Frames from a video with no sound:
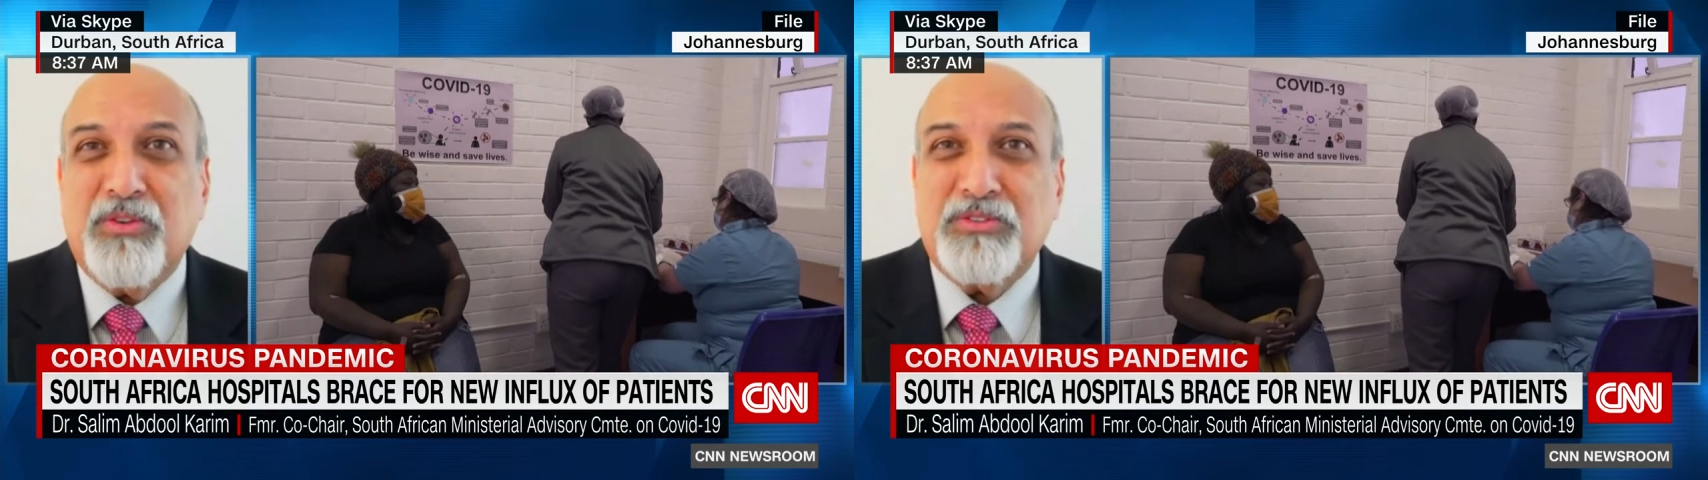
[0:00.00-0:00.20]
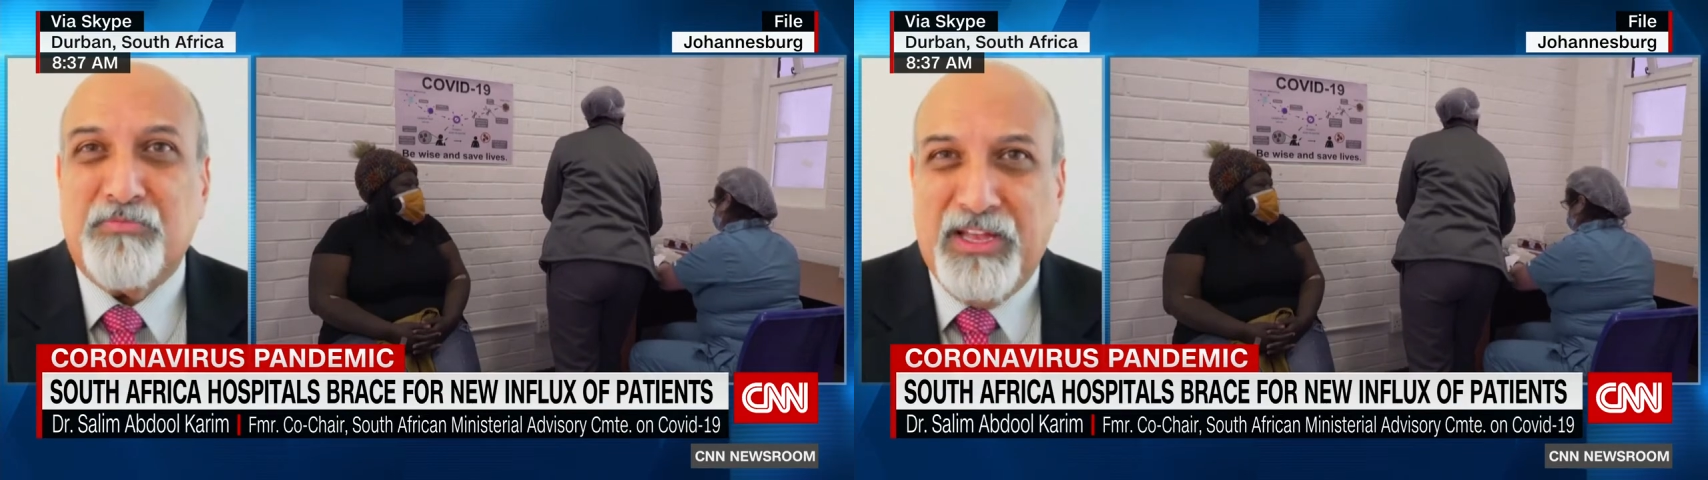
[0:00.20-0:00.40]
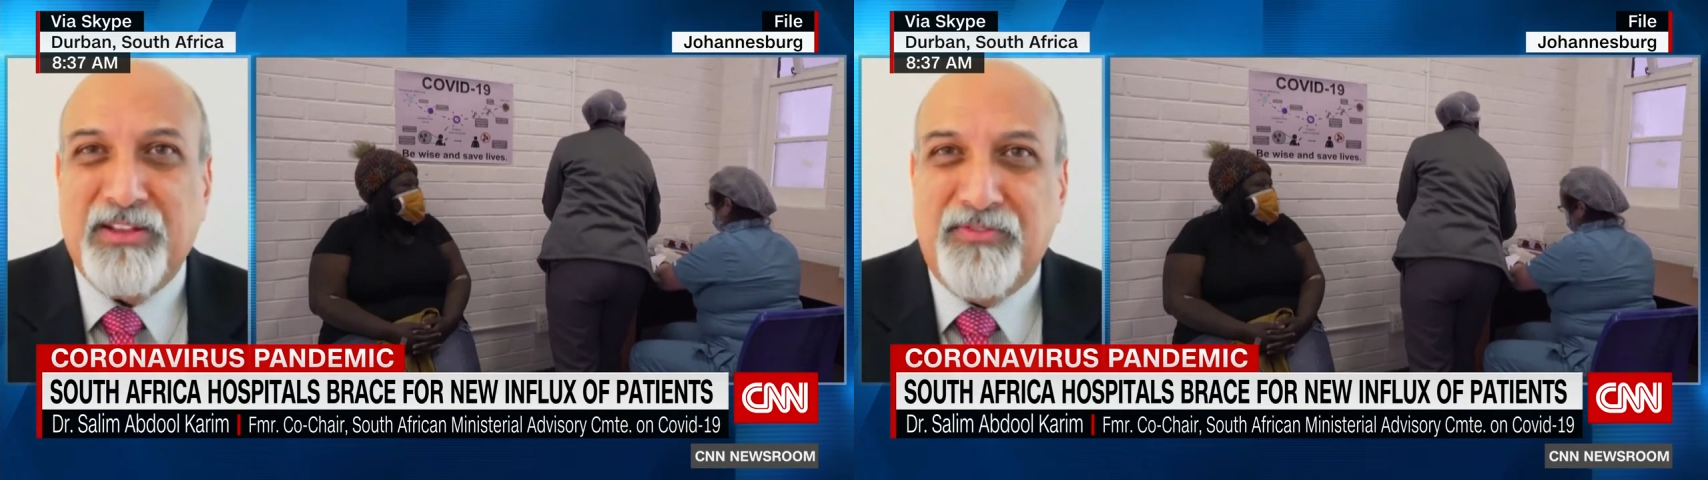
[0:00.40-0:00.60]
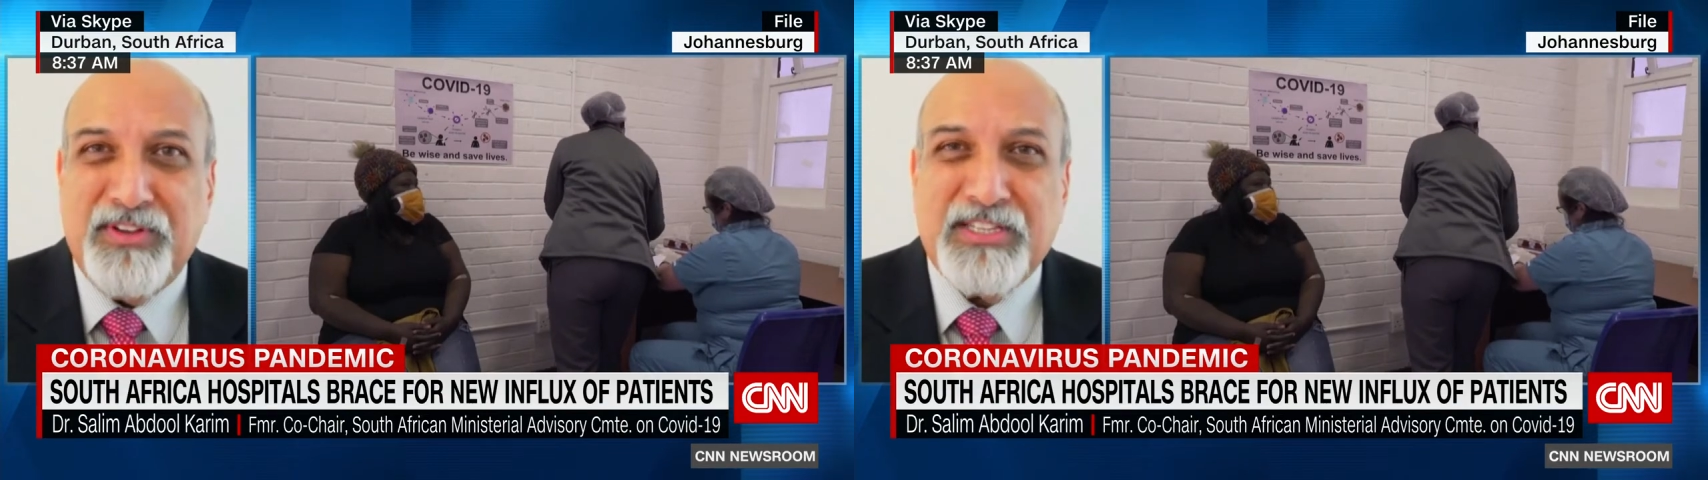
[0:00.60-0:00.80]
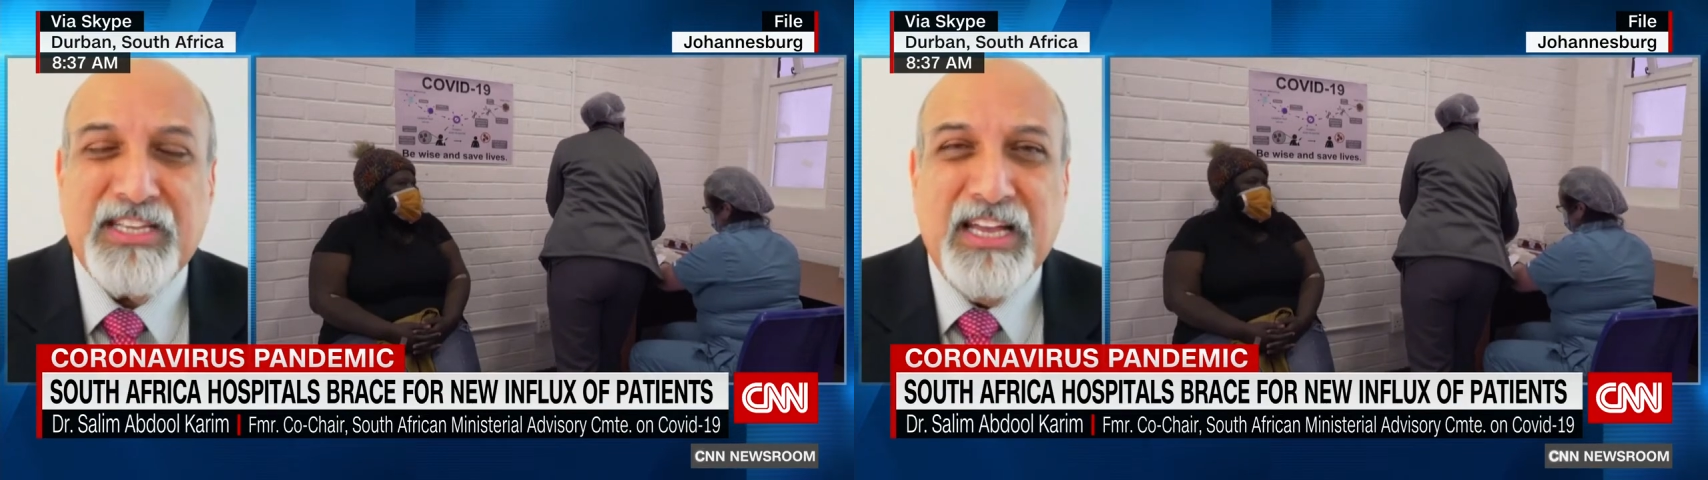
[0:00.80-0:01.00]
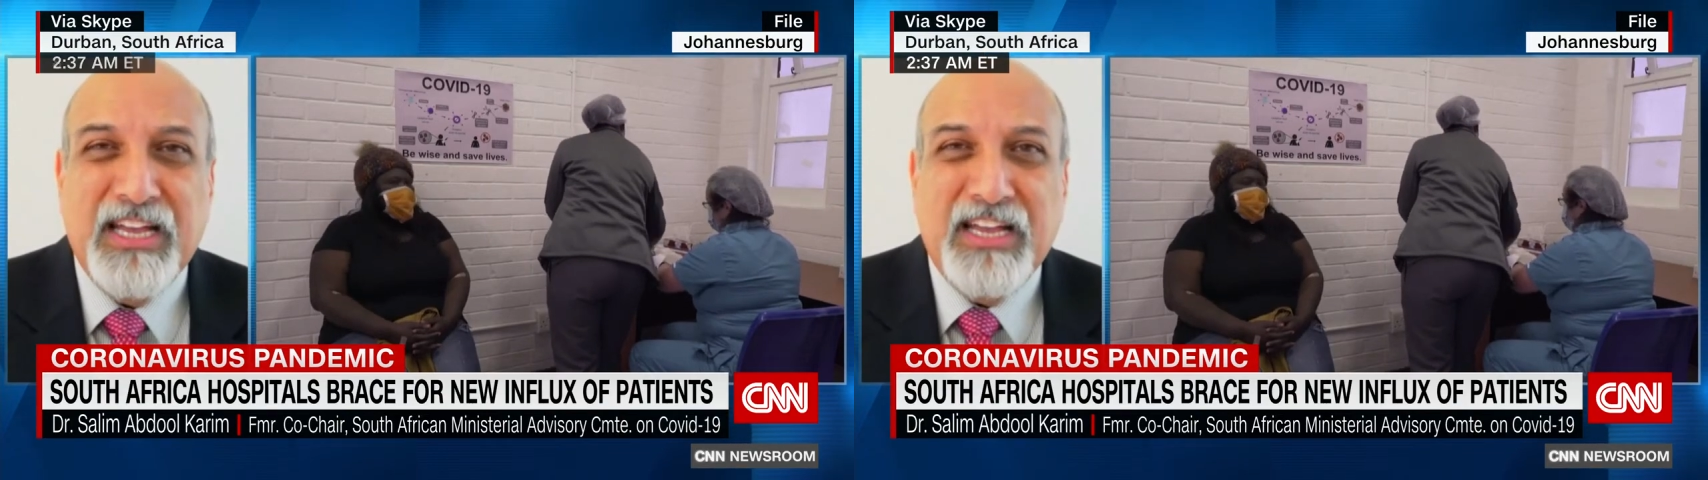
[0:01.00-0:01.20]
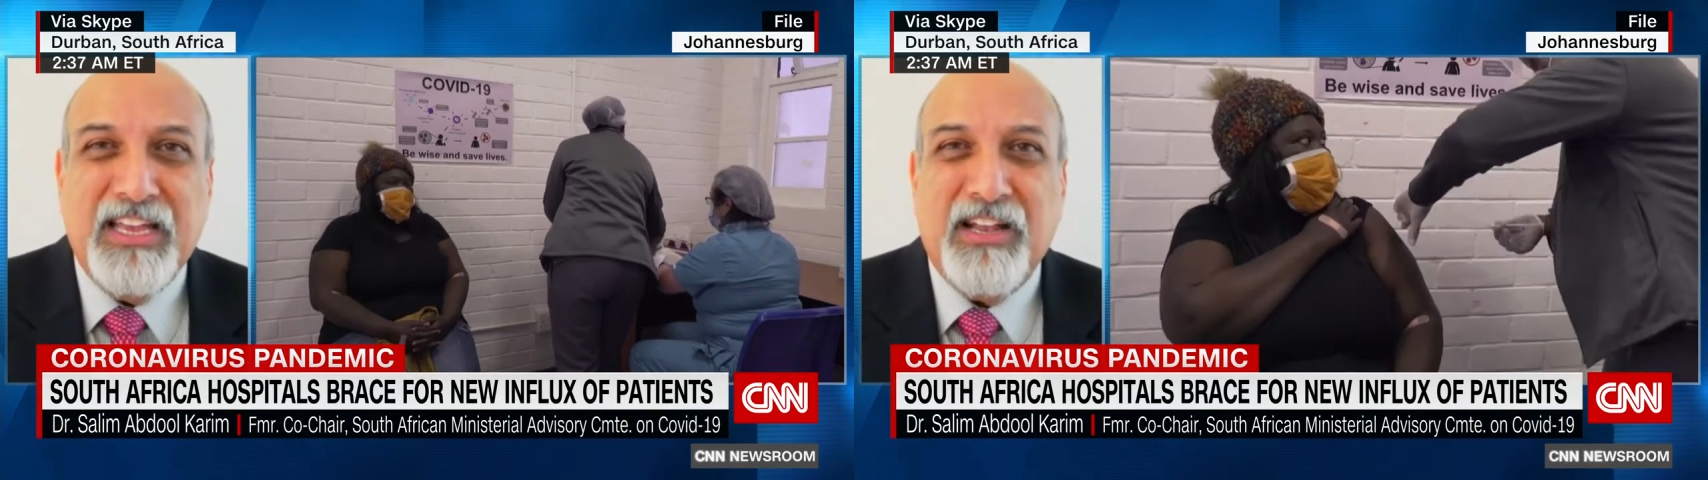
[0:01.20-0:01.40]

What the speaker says: those benefits in